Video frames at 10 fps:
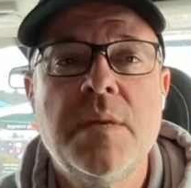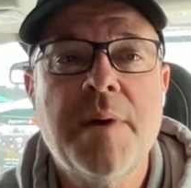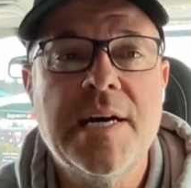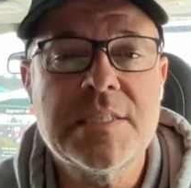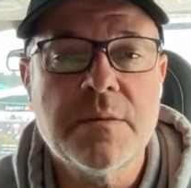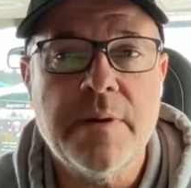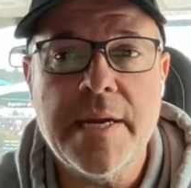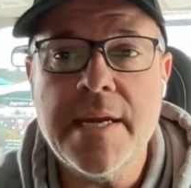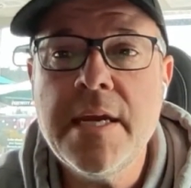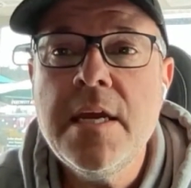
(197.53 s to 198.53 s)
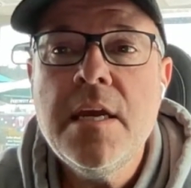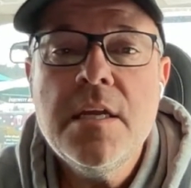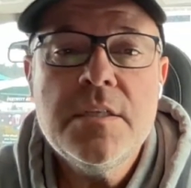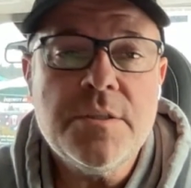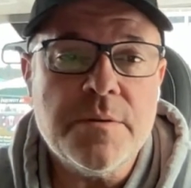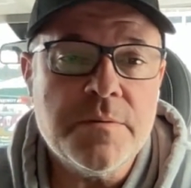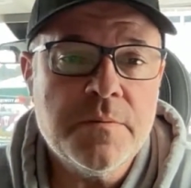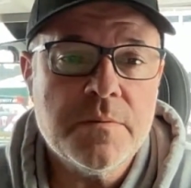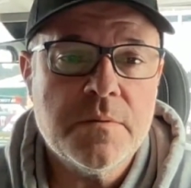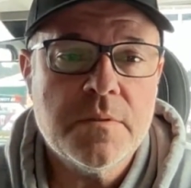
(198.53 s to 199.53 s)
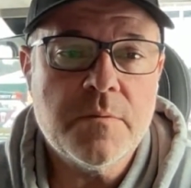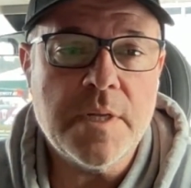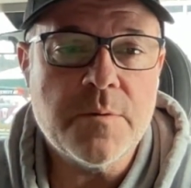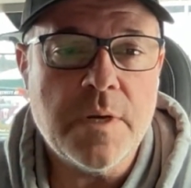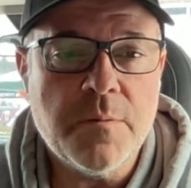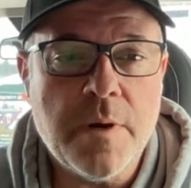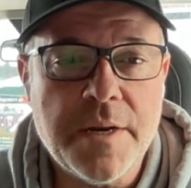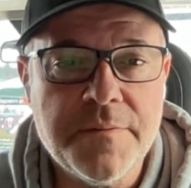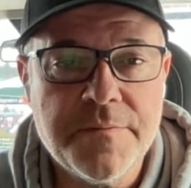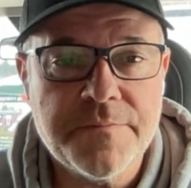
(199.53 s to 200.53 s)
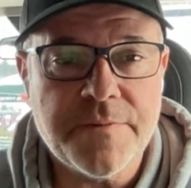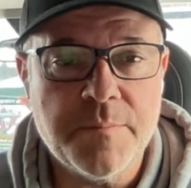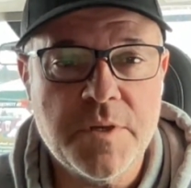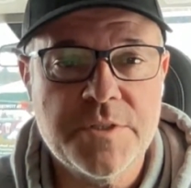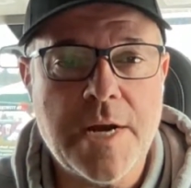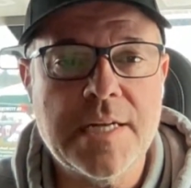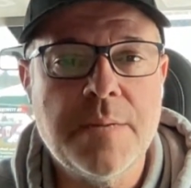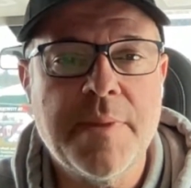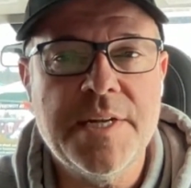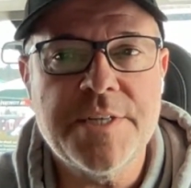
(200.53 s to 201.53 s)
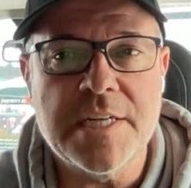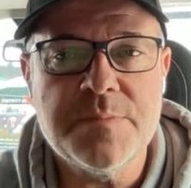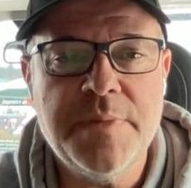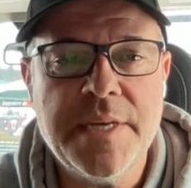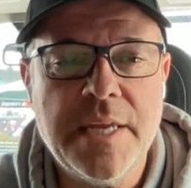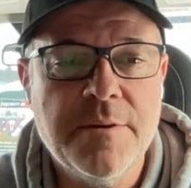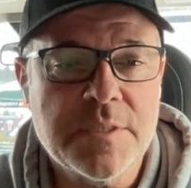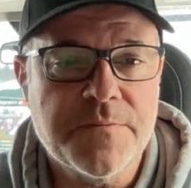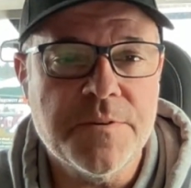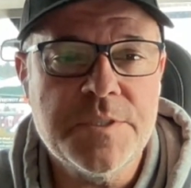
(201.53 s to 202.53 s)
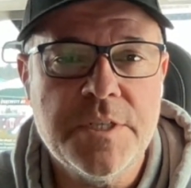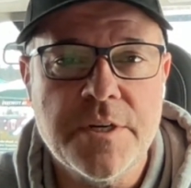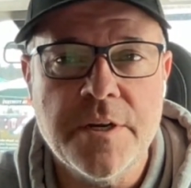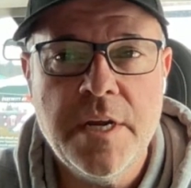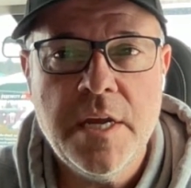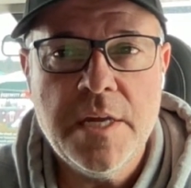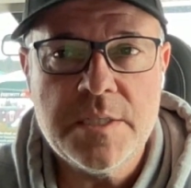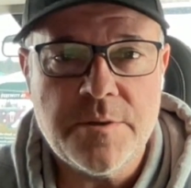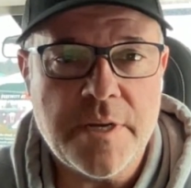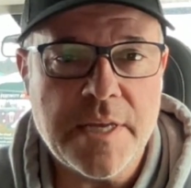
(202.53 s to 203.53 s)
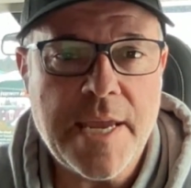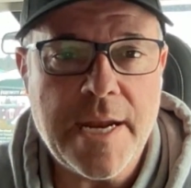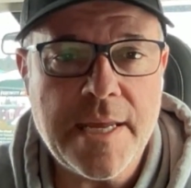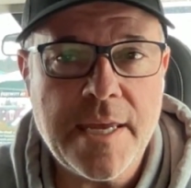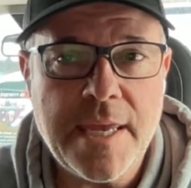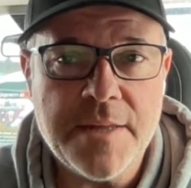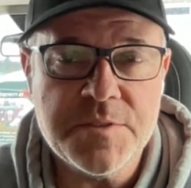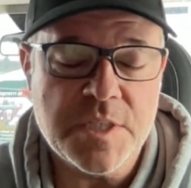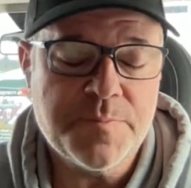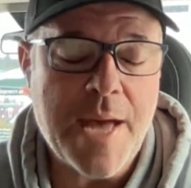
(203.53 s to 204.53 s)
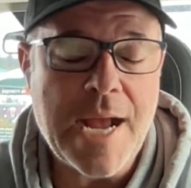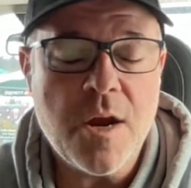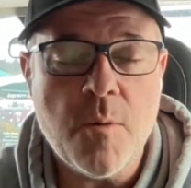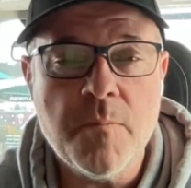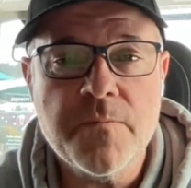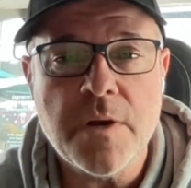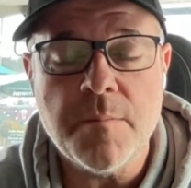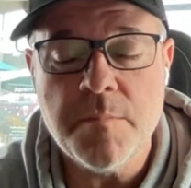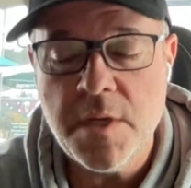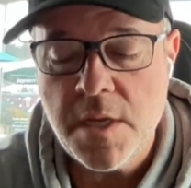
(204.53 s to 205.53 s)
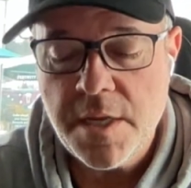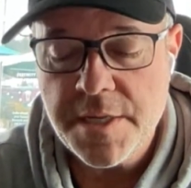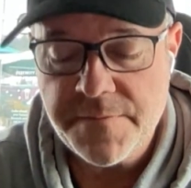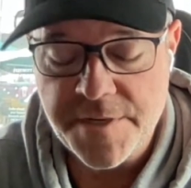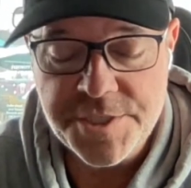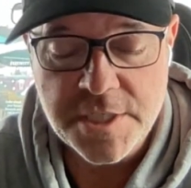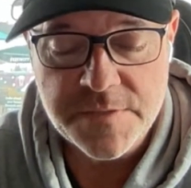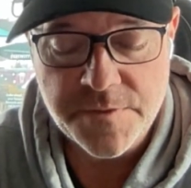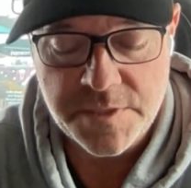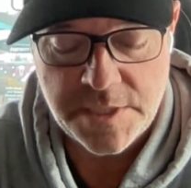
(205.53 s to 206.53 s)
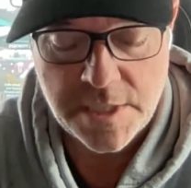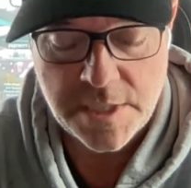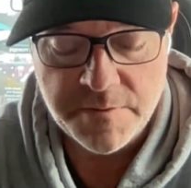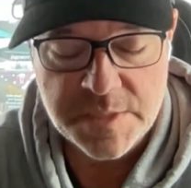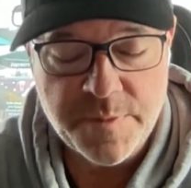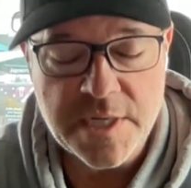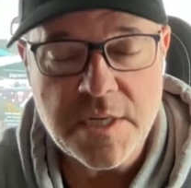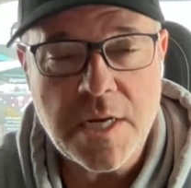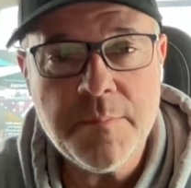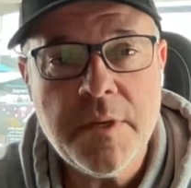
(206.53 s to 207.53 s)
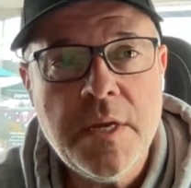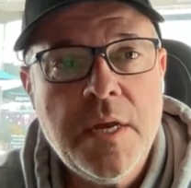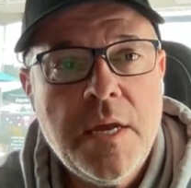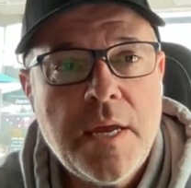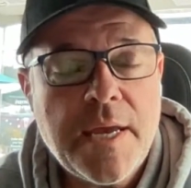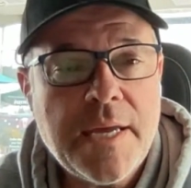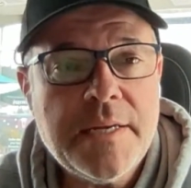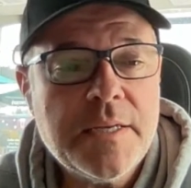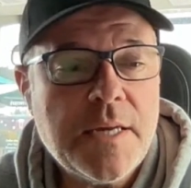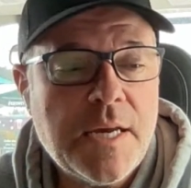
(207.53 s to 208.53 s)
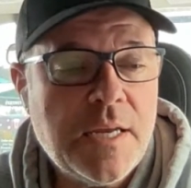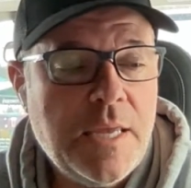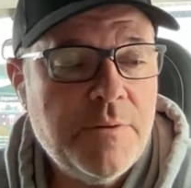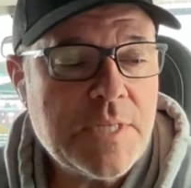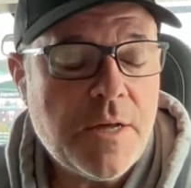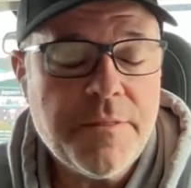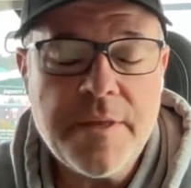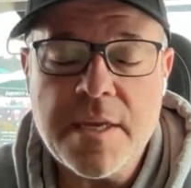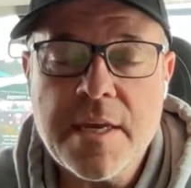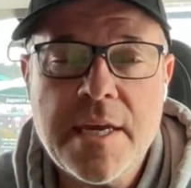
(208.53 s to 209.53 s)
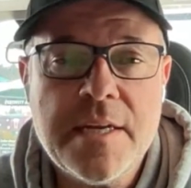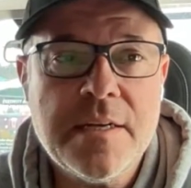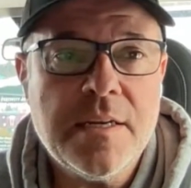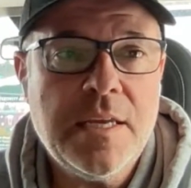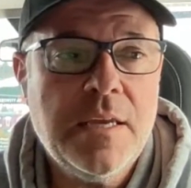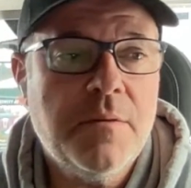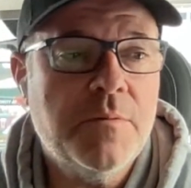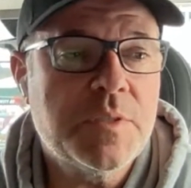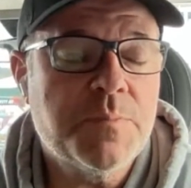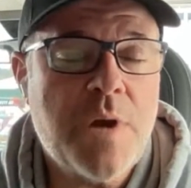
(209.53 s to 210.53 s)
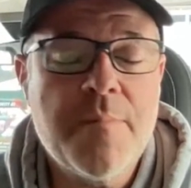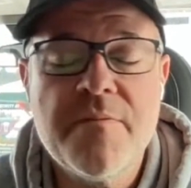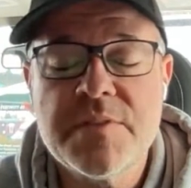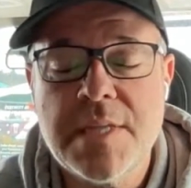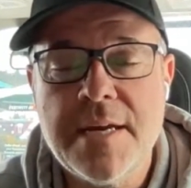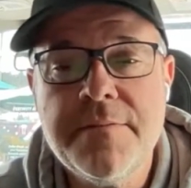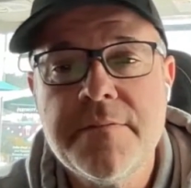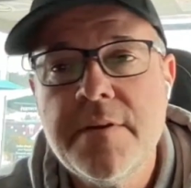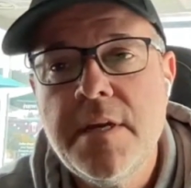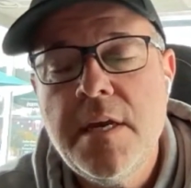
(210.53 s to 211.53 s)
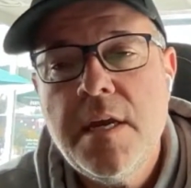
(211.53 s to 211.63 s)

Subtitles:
He passed away June 2021 from contracting meningitis B. He was a first-year student at Acadia. He was just back home from finishing his first year. It was springtime, and he was healthy, and he was the prime of his life.